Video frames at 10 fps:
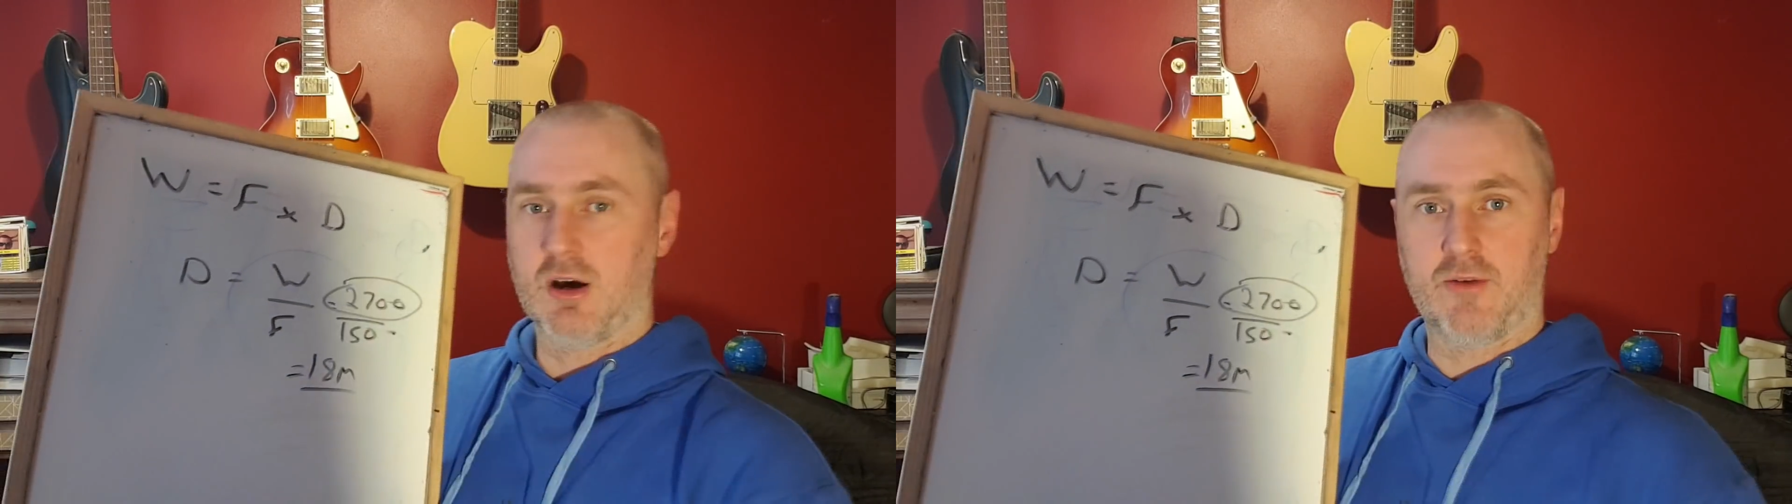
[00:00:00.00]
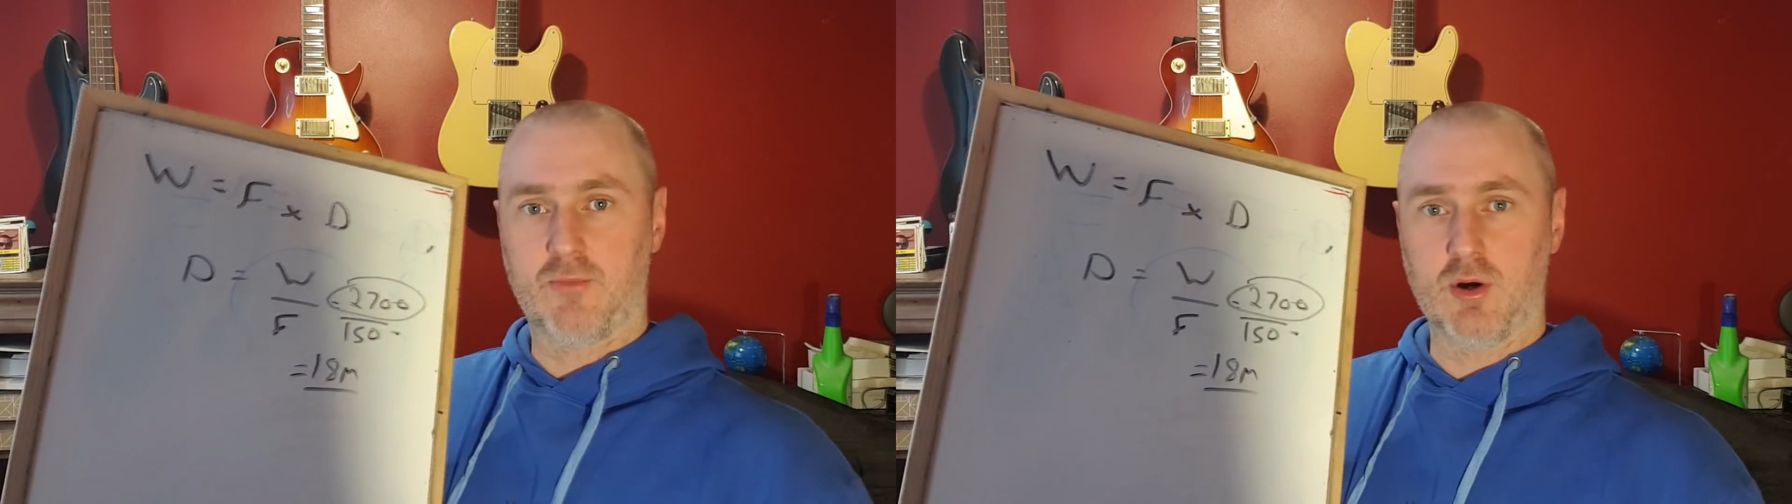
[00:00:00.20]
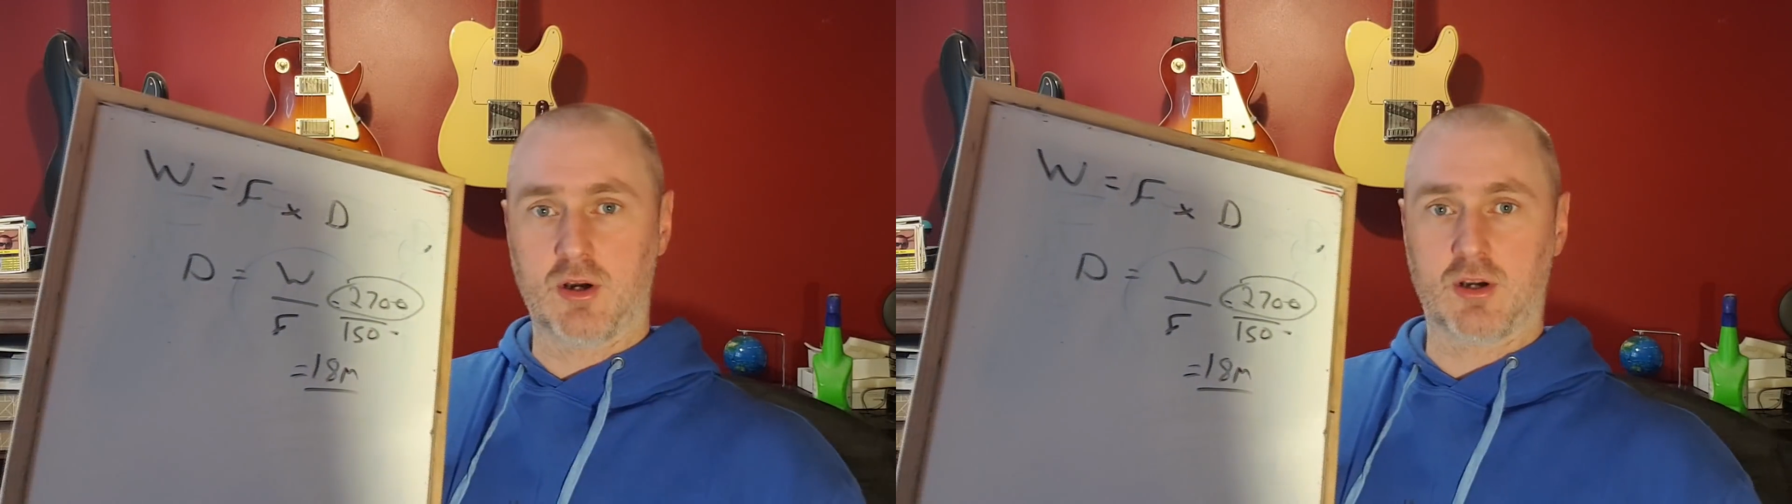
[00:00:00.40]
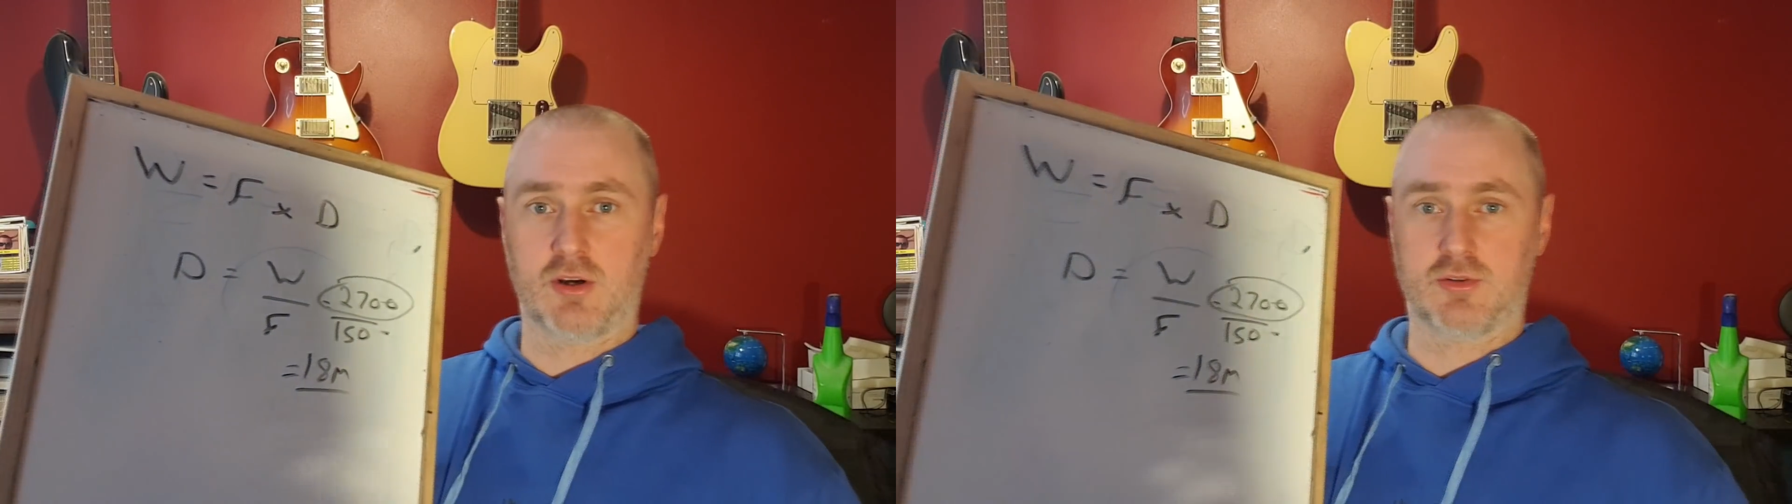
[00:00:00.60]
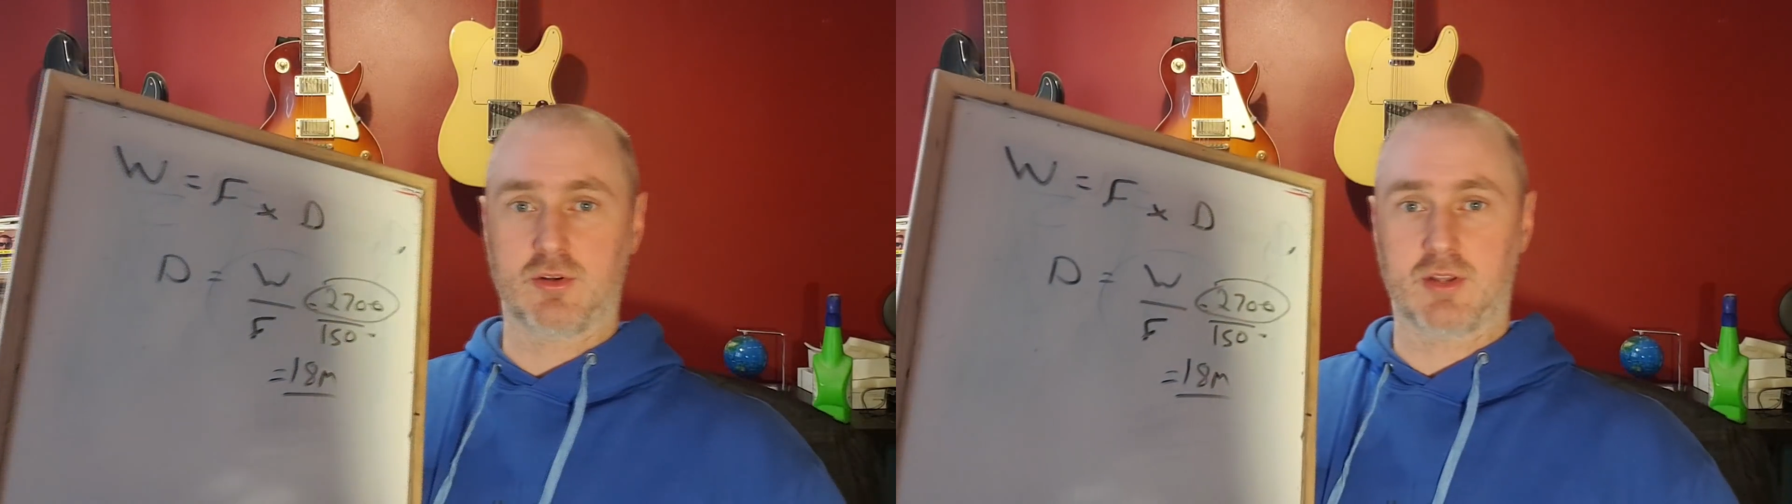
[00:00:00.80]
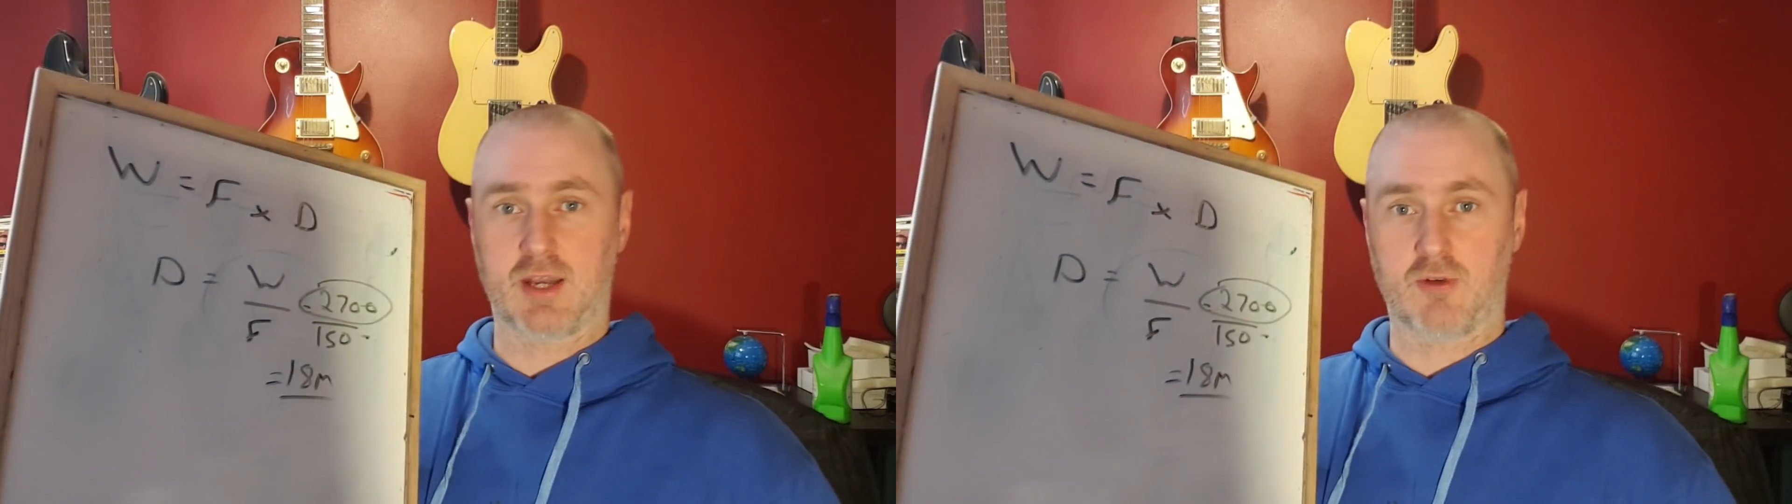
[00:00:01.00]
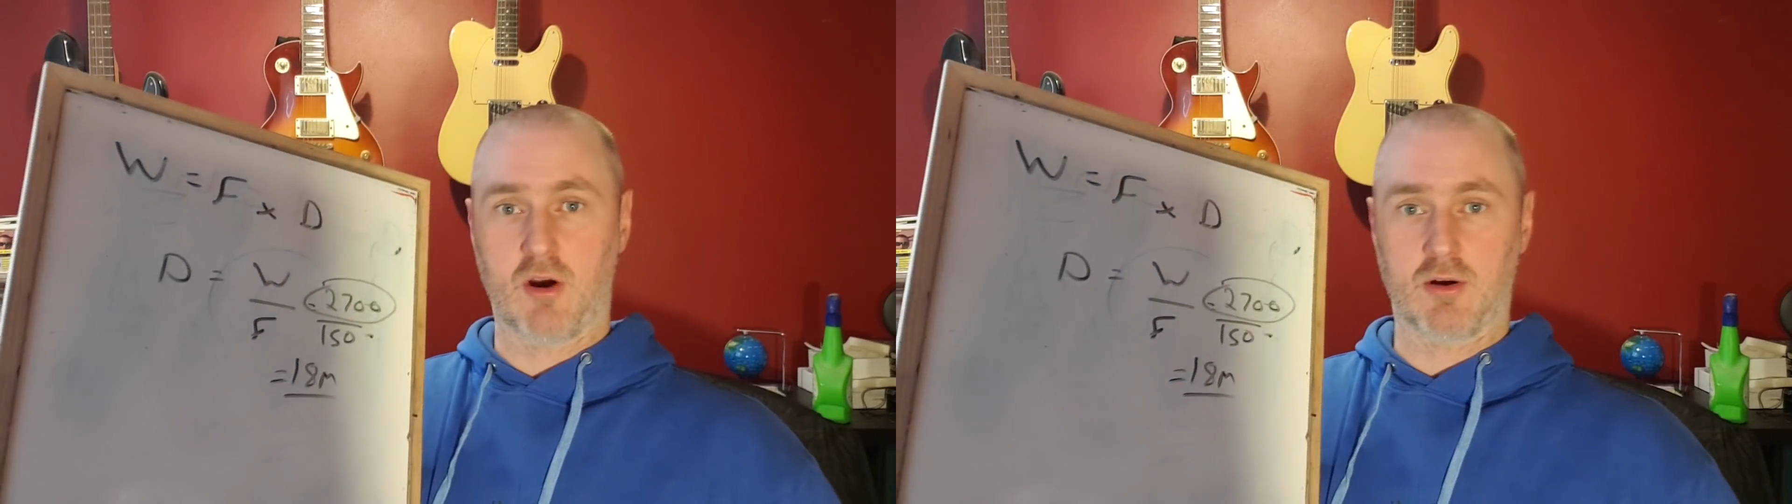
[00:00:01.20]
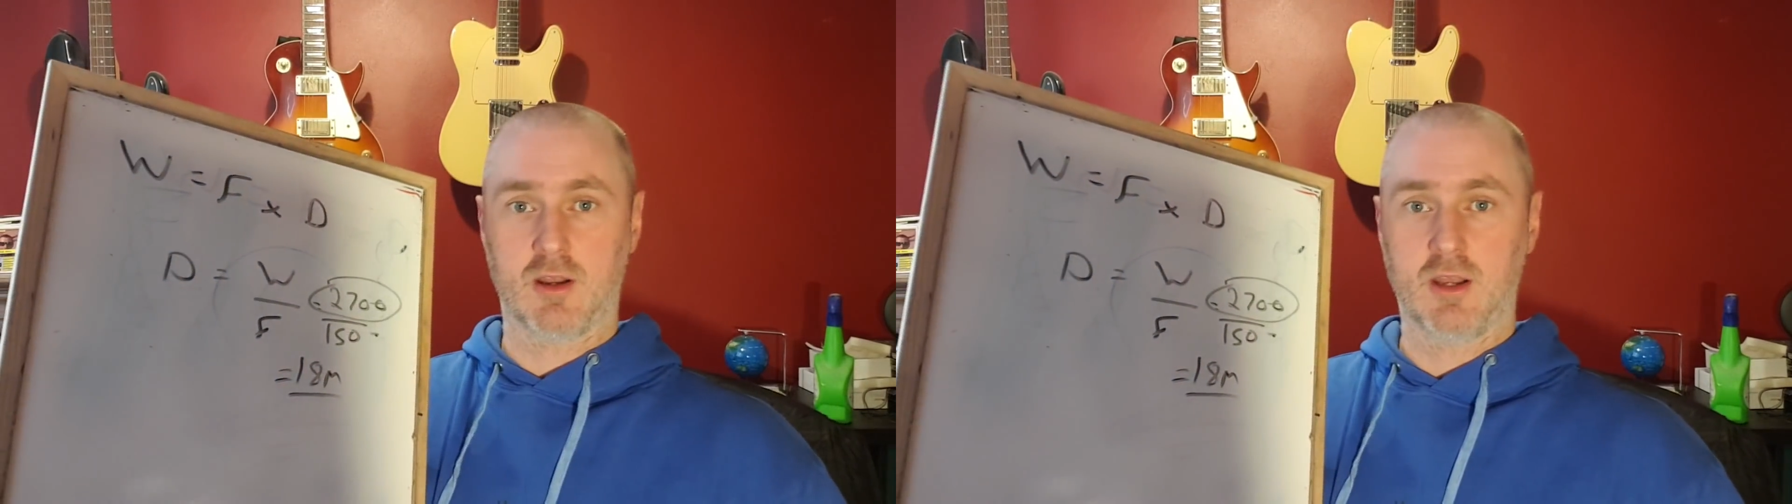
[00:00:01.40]
of work are done on that
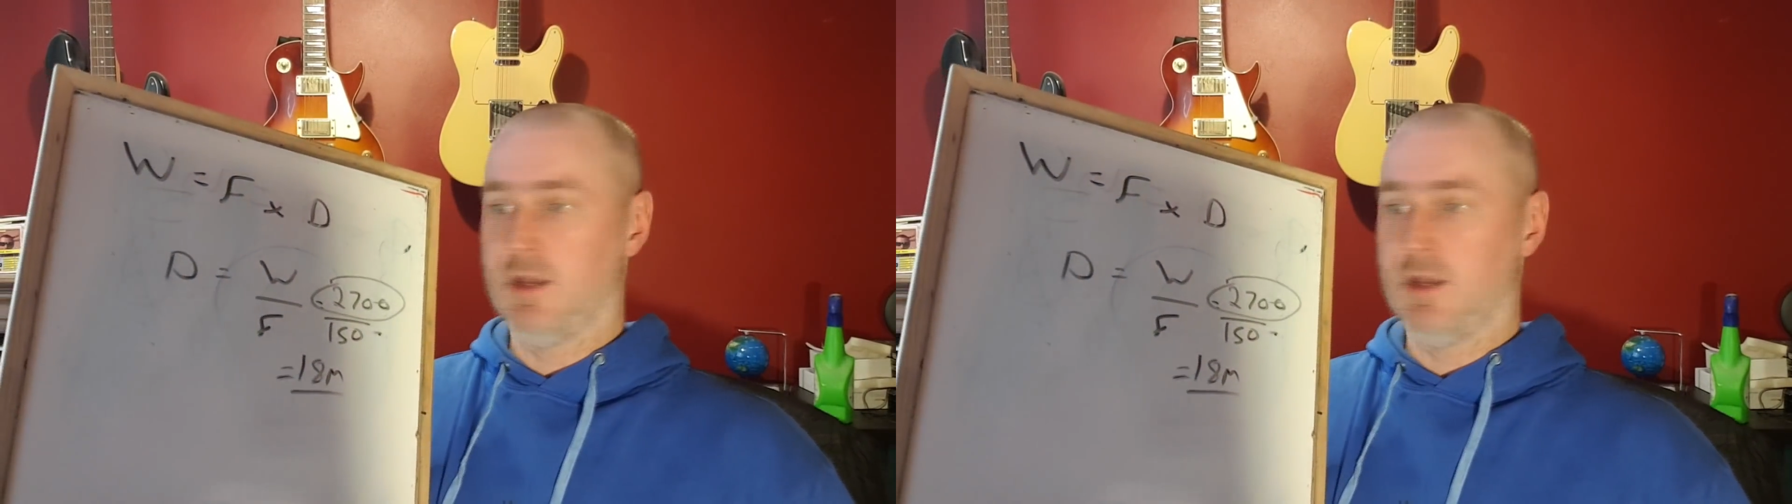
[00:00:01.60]
rock.